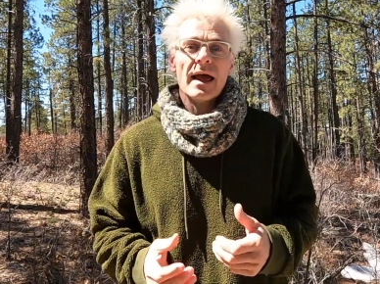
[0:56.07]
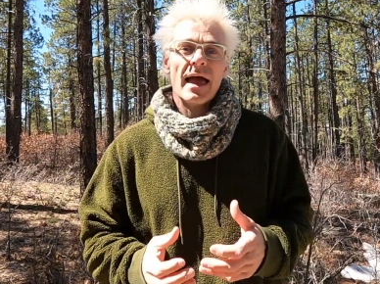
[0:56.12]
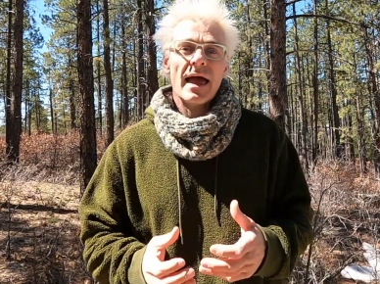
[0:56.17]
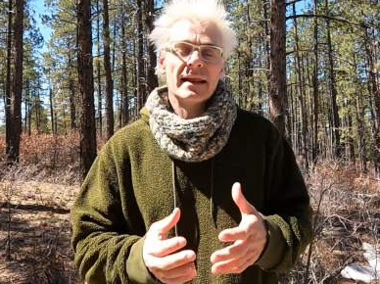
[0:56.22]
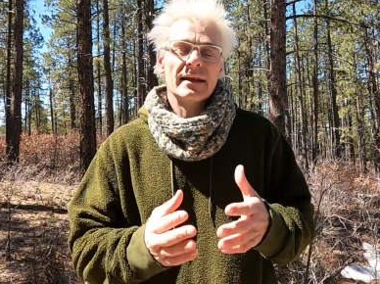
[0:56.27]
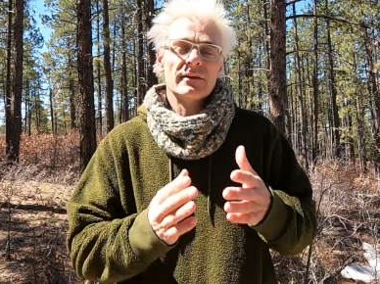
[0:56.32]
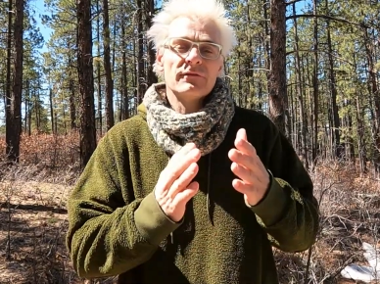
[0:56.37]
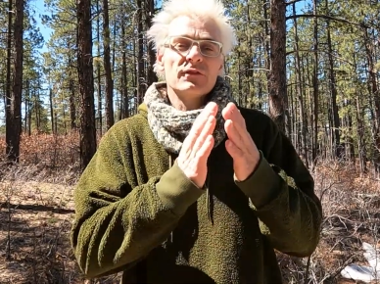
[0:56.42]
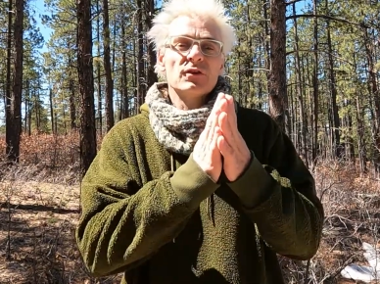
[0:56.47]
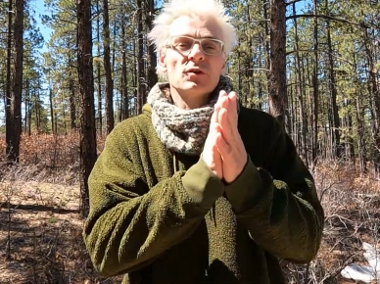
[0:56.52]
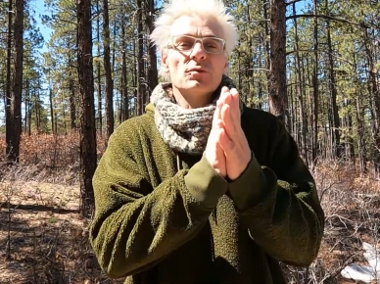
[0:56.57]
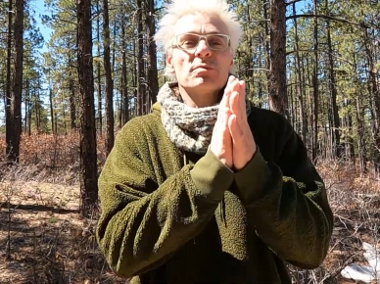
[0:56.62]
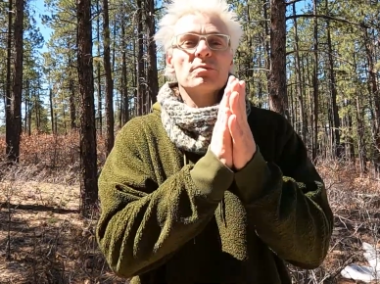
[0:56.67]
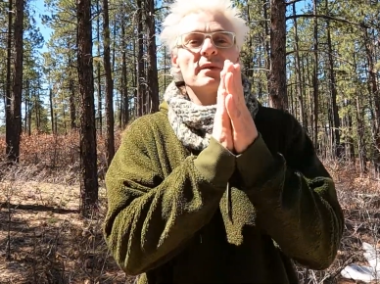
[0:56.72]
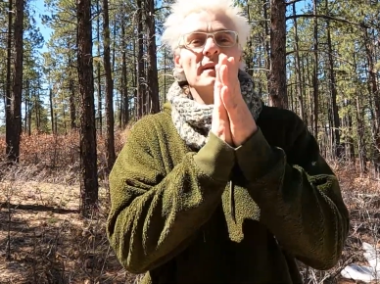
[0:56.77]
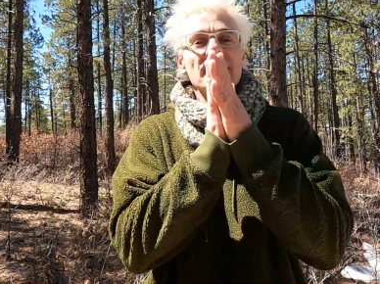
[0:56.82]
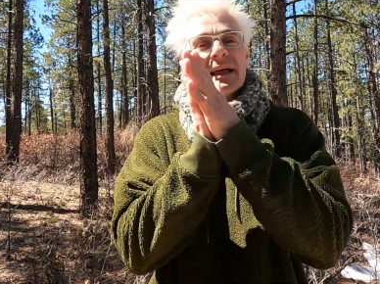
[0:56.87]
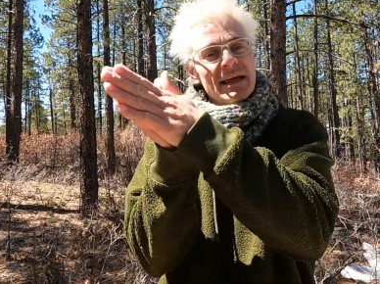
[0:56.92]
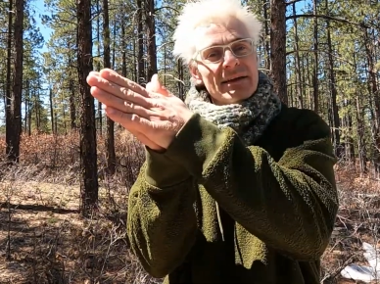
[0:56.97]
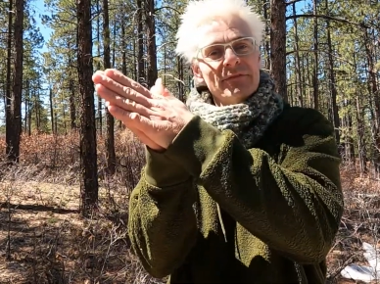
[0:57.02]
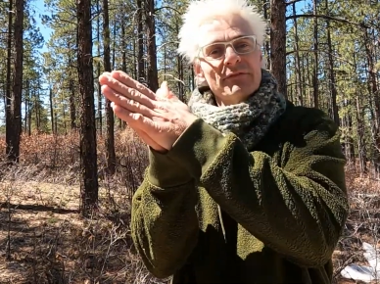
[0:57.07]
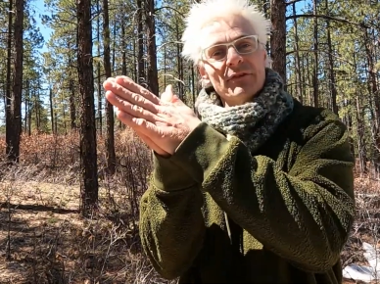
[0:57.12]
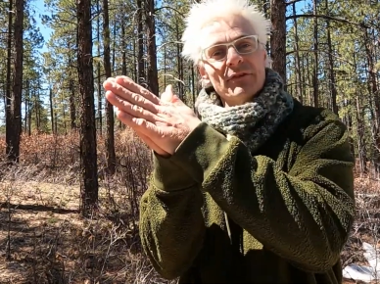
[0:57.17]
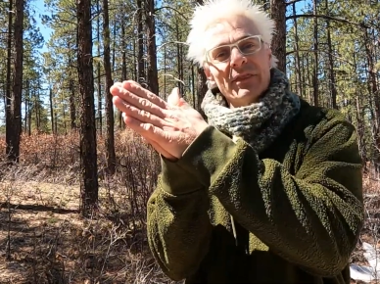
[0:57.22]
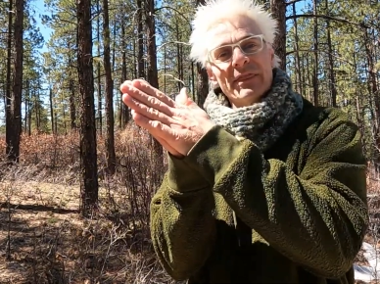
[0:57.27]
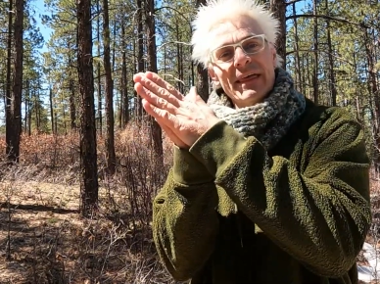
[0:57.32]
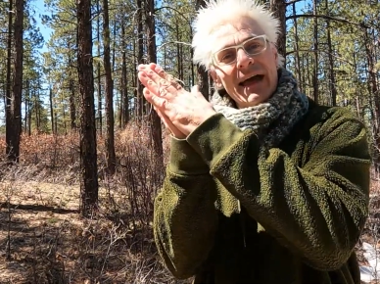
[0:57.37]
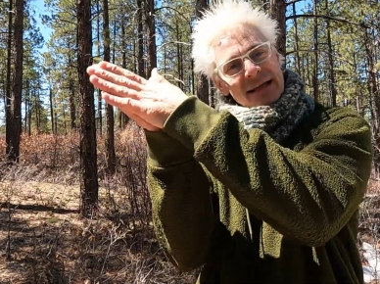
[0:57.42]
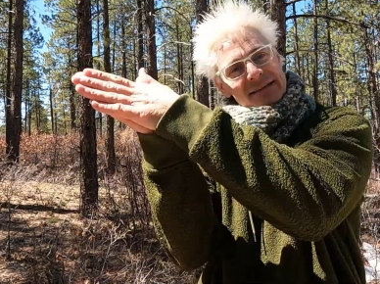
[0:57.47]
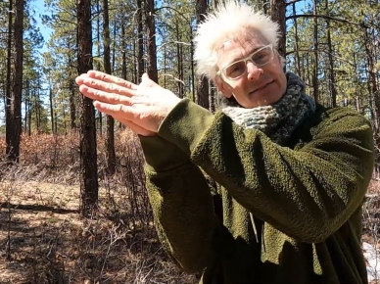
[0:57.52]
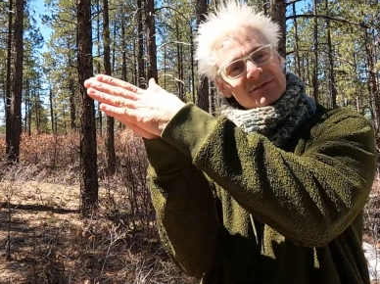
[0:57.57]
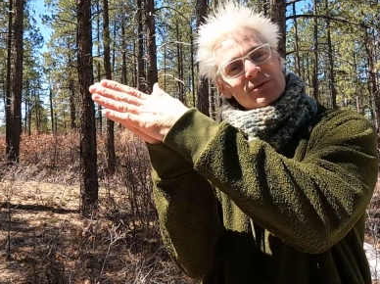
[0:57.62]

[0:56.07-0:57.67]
And if you play for that